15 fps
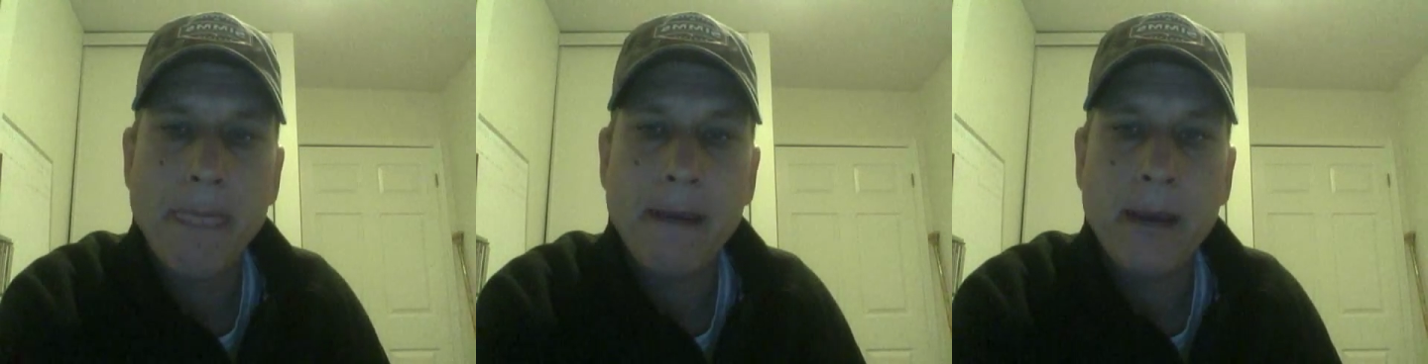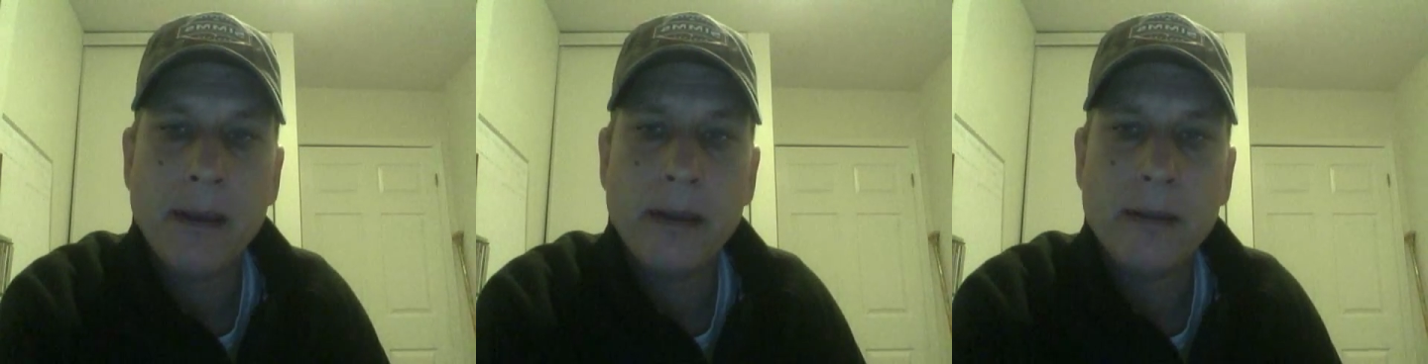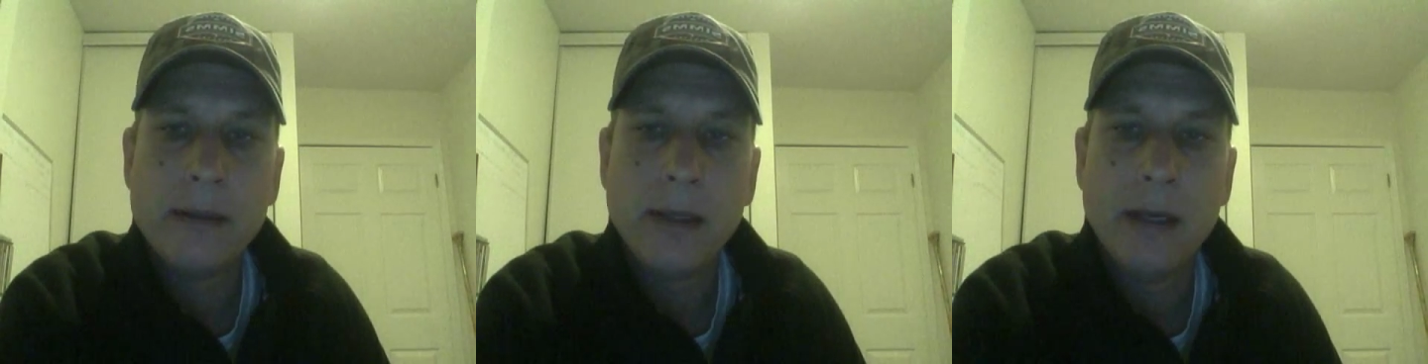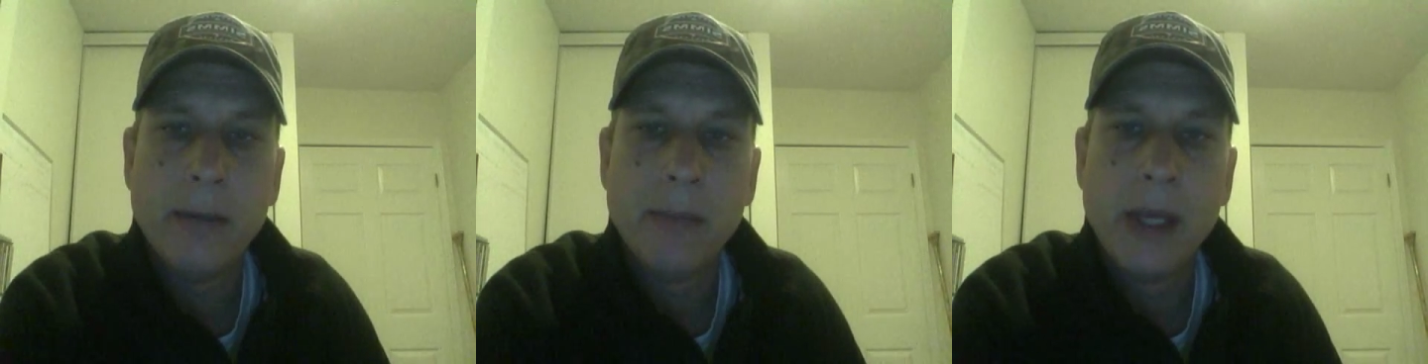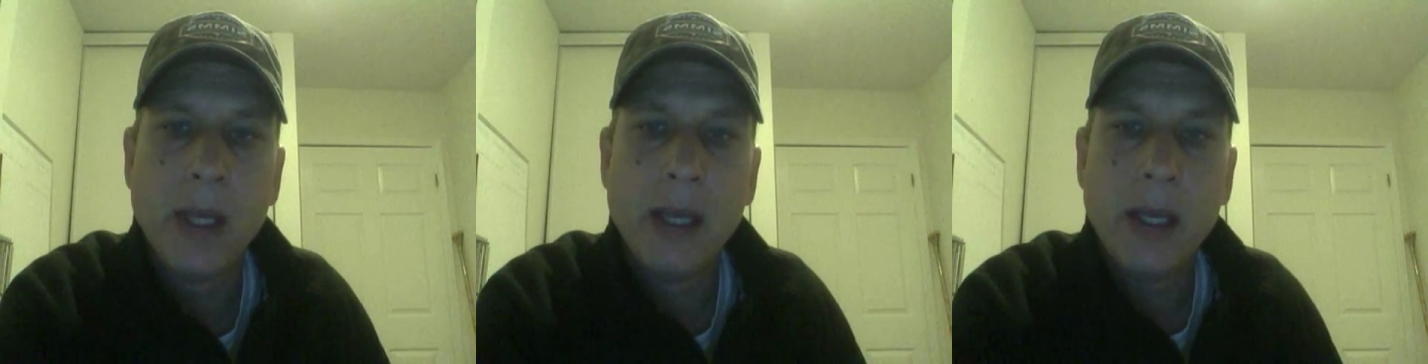
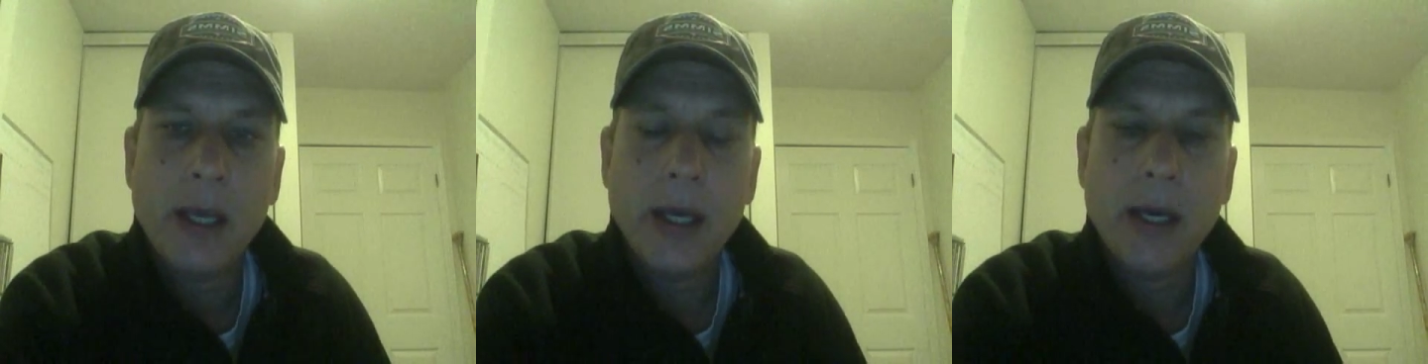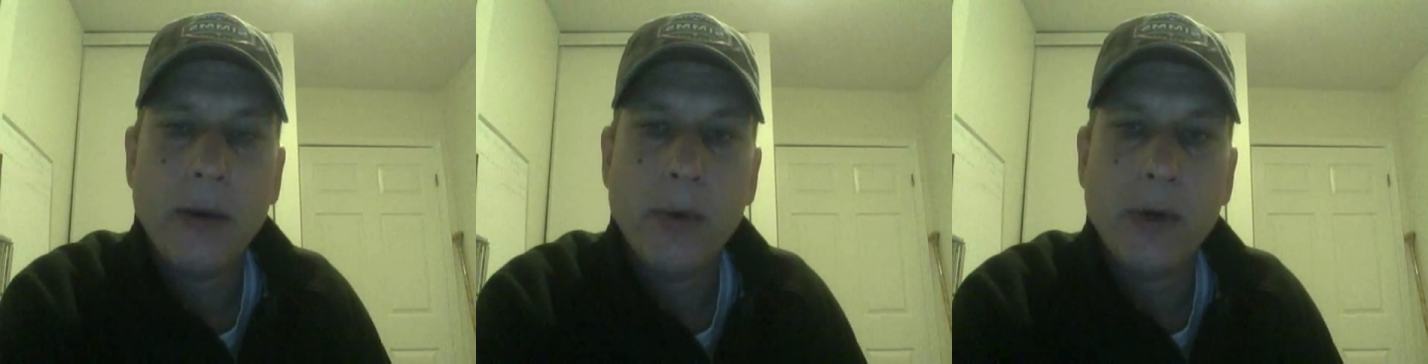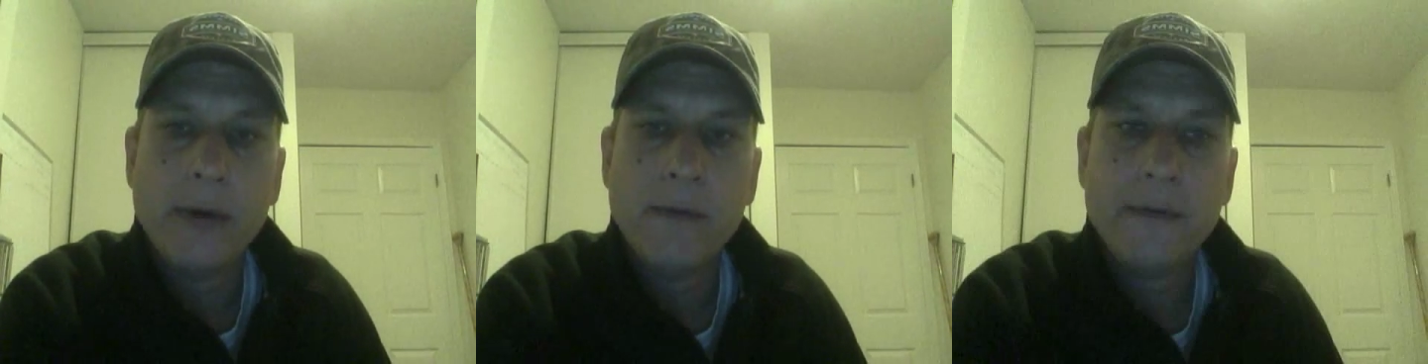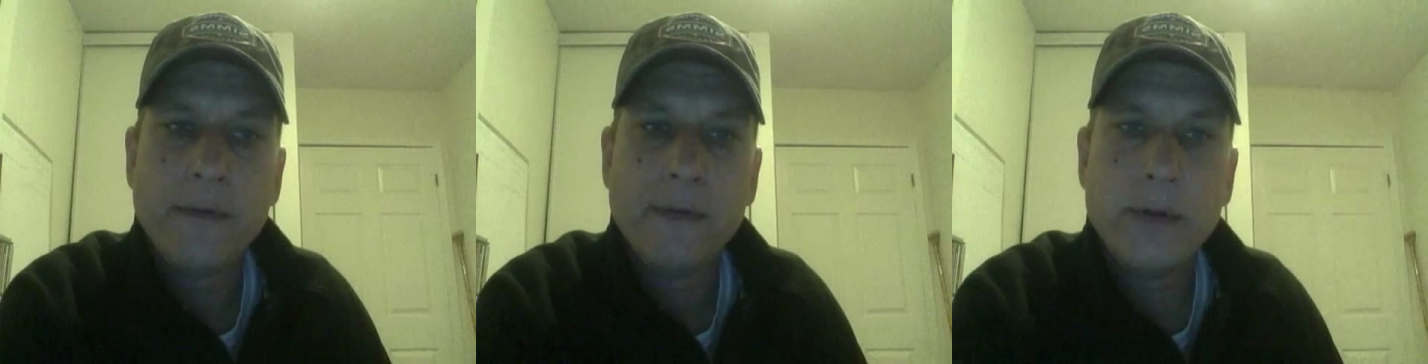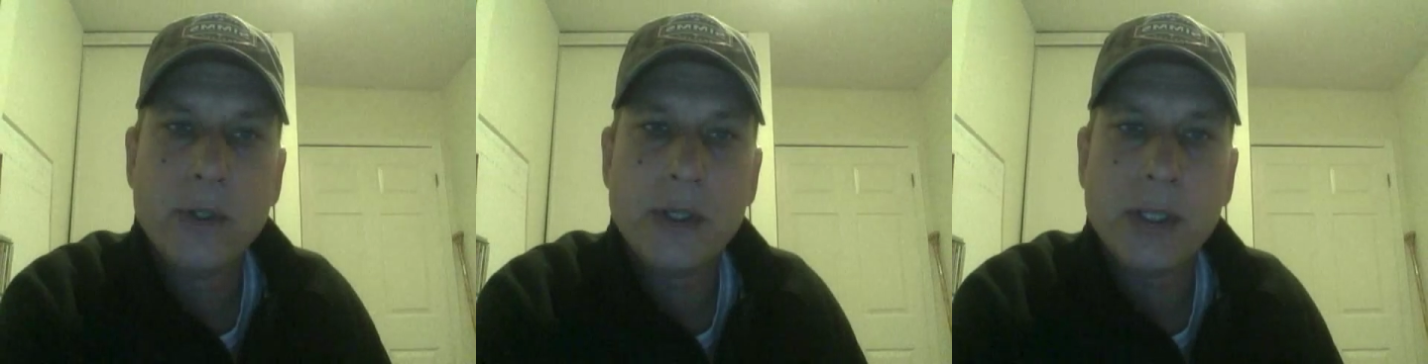and I would
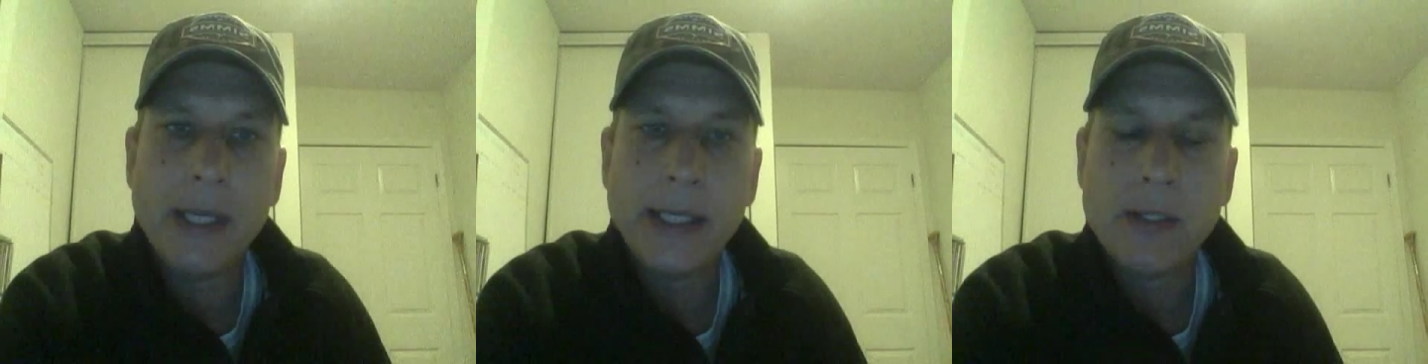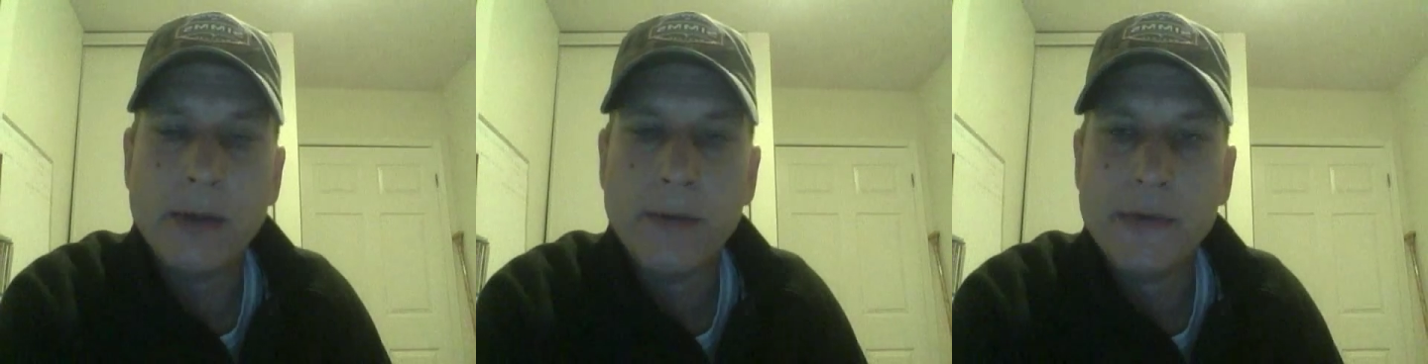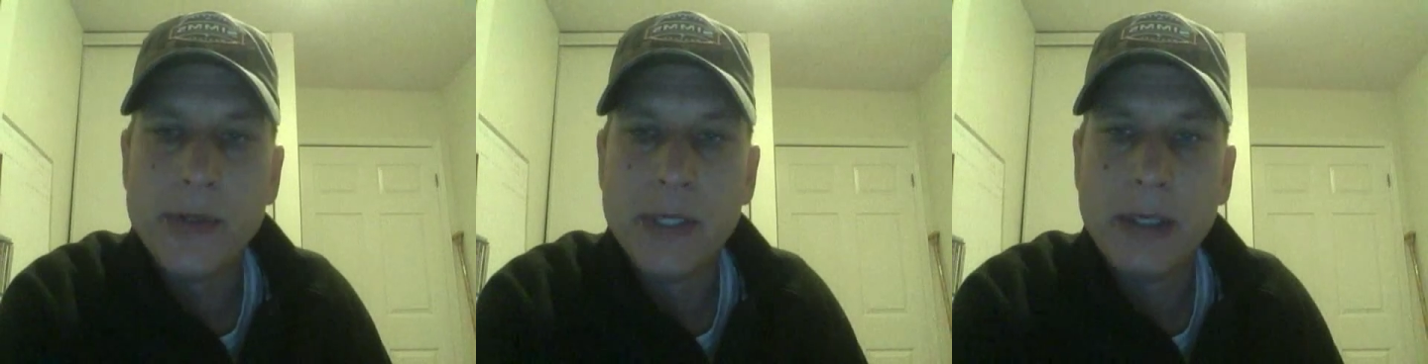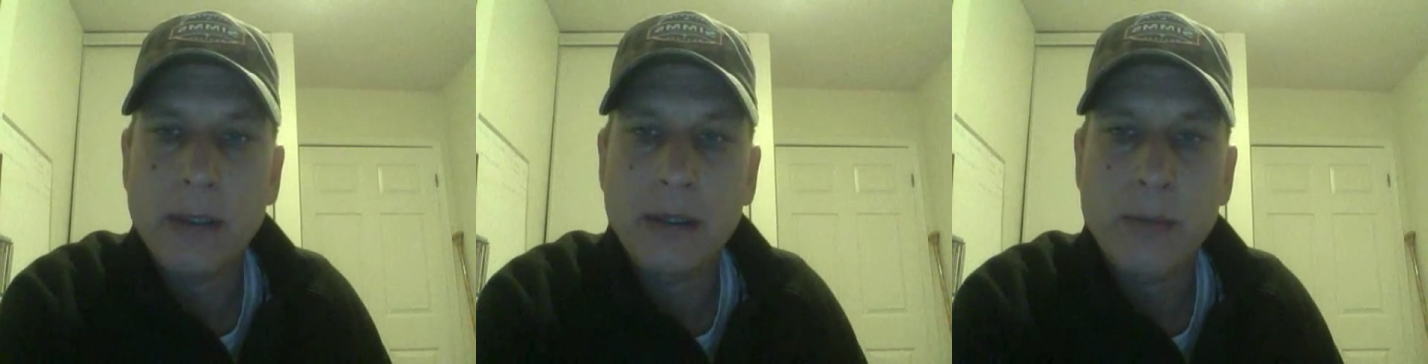have just liked to have seen a